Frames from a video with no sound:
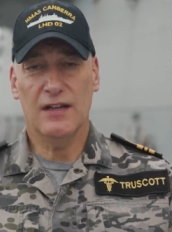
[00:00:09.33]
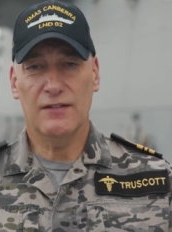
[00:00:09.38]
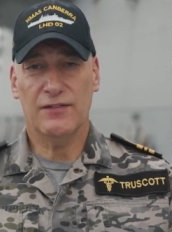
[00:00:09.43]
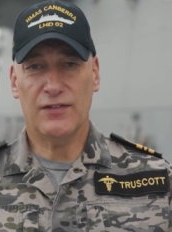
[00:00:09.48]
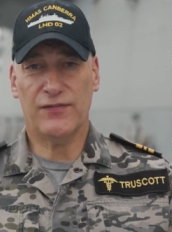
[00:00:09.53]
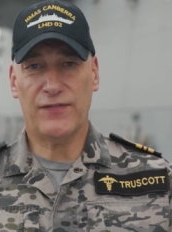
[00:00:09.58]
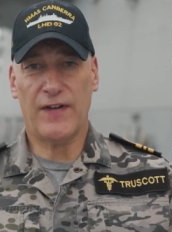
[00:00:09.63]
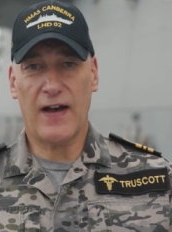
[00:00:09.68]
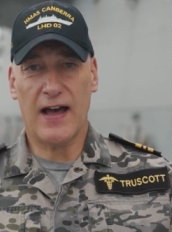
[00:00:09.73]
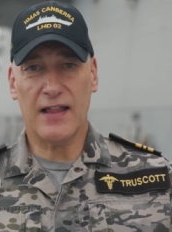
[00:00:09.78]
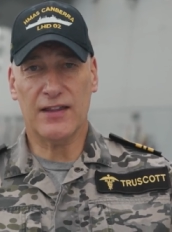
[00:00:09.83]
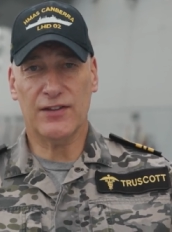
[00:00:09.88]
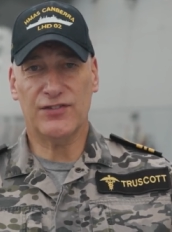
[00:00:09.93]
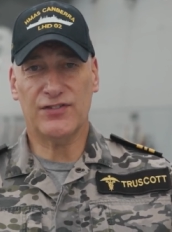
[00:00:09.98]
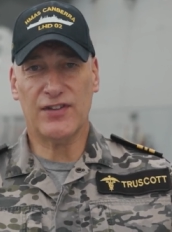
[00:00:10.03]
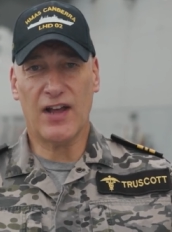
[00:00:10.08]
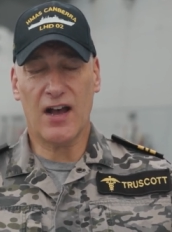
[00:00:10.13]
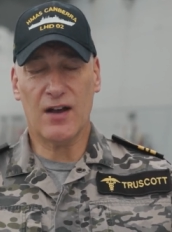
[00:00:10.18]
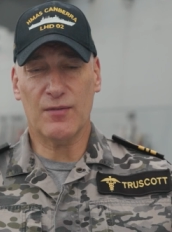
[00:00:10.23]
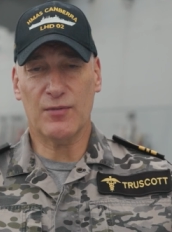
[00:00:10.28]
For Father's
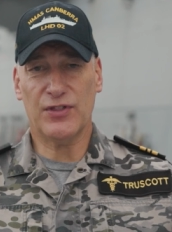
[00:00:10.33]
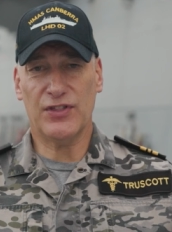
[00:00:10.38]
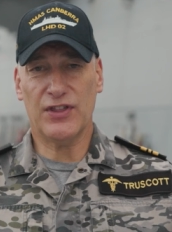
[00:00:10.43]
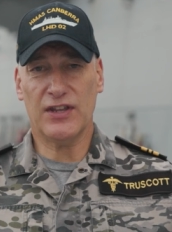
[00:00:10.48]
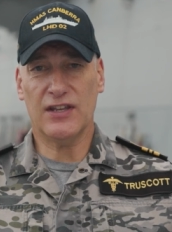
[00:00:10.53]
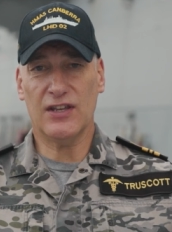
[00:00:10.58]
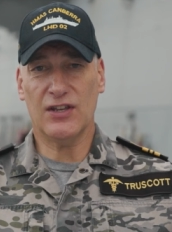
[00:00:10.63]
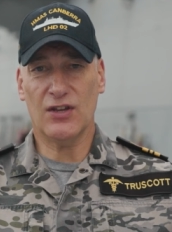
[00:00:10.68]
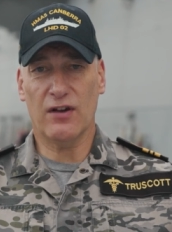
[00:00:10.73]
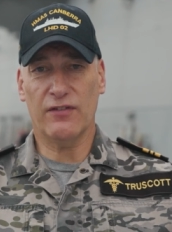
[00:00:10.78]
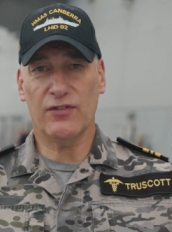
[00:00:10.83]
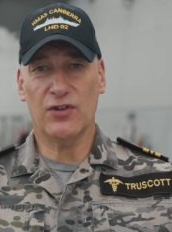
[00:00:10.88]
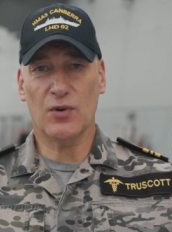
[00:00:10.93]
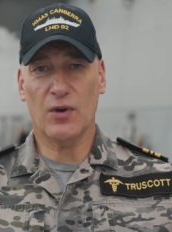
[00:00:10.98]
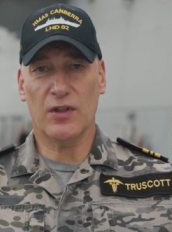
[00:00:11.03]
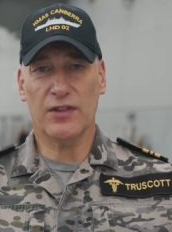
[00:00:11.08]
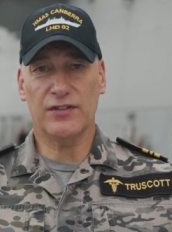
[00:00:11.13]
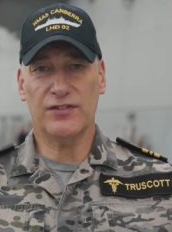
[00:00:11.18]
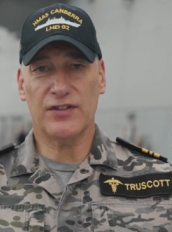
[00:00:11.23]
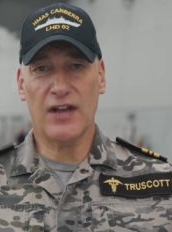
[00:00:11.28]
Day, I'll be thinking of you
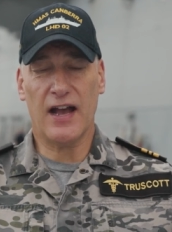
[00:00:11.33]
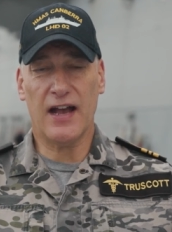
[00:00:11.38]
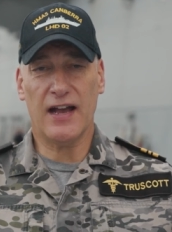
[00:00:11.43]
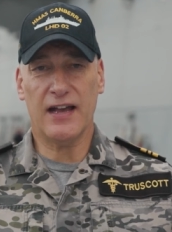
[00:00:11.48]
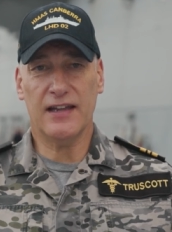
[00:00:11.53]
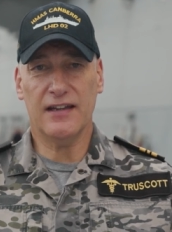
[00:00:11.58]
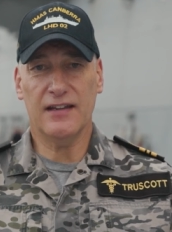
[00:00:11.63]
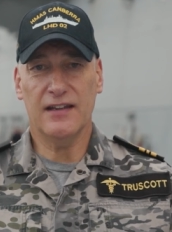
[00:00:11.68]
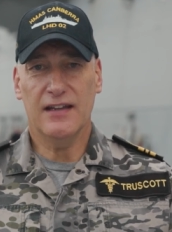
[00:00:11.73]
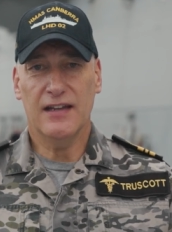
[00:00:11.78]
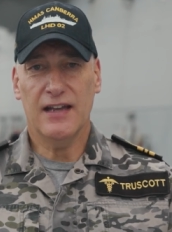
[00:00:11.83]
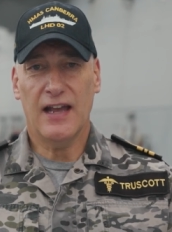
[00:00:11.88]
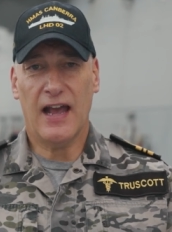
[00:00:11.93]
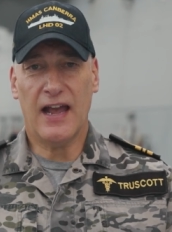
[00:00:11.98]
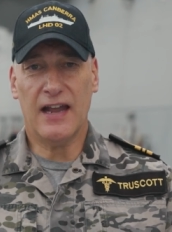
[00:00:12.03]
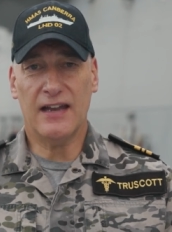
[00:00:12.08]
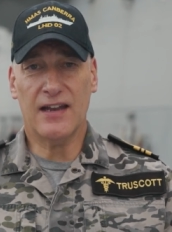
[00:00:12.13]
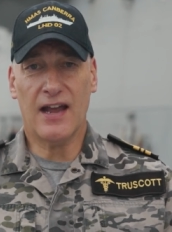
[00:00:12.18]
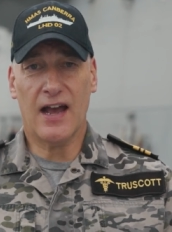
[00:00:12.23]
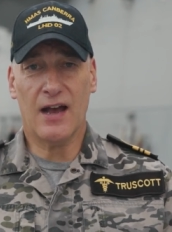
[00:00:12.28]
on the day
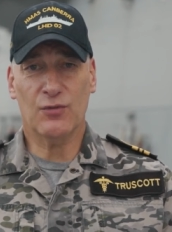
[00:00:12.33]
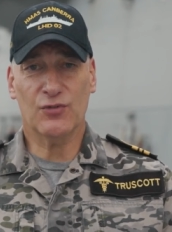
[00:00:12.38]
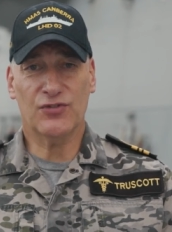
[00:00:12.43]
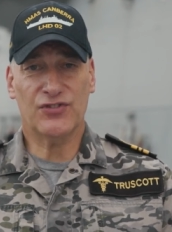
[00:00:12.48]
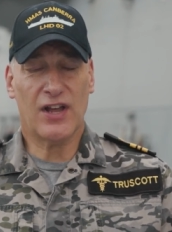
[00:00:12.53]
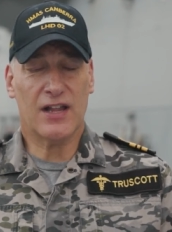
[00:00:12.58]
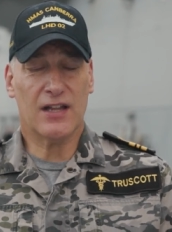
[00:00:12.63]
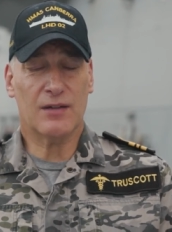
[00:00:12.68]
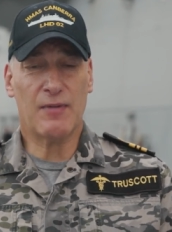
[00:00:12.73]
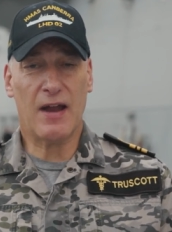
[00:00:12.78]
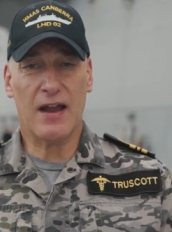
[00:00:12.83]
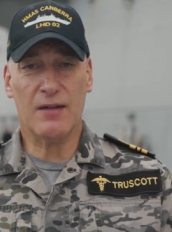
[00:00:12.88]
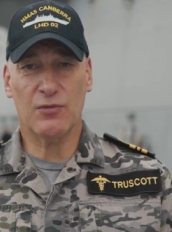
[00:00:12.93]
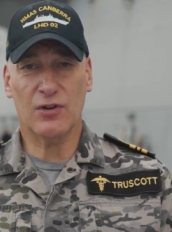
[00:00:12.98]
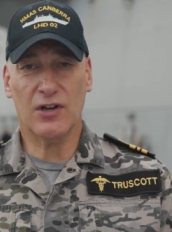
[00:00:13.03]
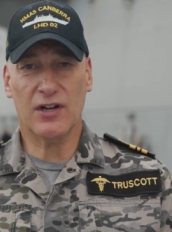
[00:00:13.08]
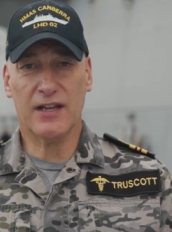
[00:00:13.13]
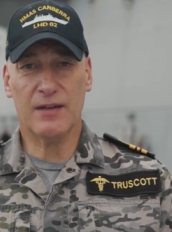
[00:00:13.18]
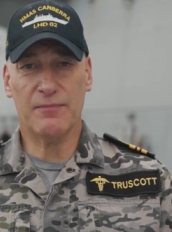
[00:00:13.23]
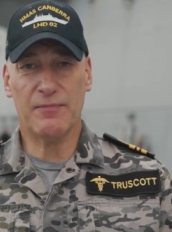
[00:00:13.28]
and uh, we'll celebrate
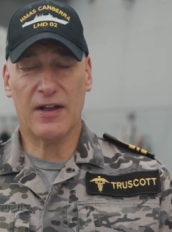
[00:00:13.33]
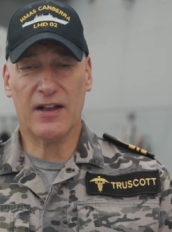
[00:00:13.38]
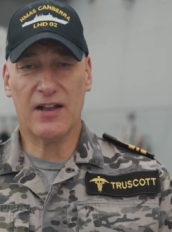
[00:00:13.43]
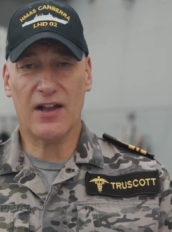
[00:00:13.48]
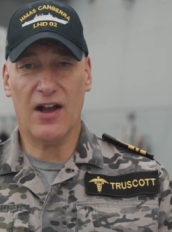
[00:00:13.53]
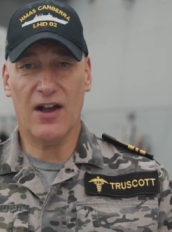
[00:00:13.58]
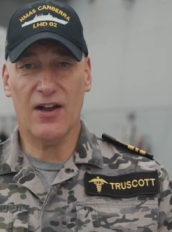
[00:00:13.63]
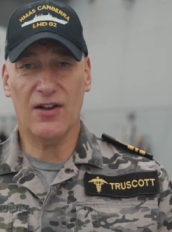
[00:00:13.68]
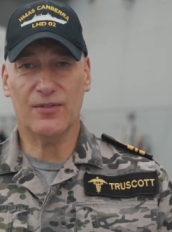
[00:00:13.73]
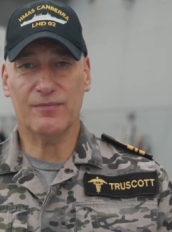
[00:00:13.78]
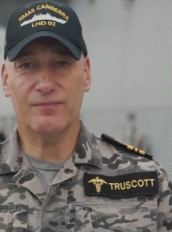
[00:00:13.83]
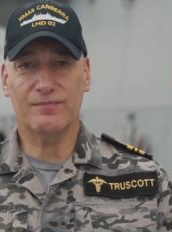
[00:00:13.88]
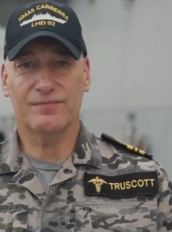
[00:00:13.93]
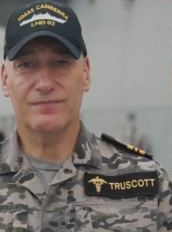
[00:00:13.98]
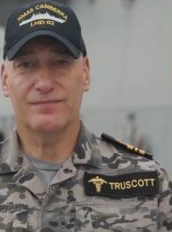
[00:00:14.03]
when I get back home.